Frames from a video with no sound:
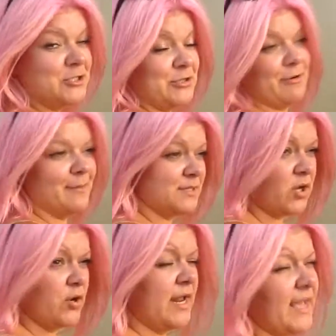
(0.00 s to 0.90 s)
she grabs
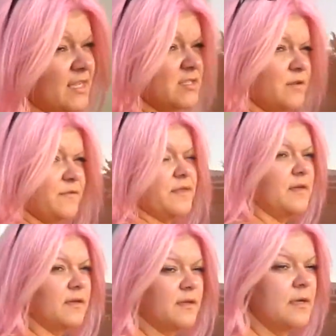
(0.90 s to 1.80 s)
coat hangers off
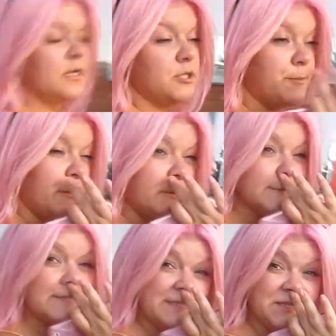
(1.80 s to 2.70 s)
the... She
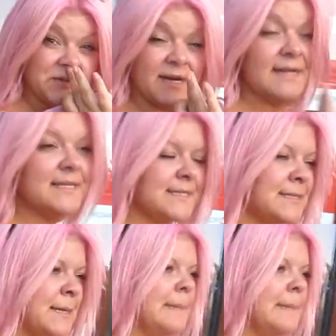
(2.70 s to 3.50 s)
pulls at a dress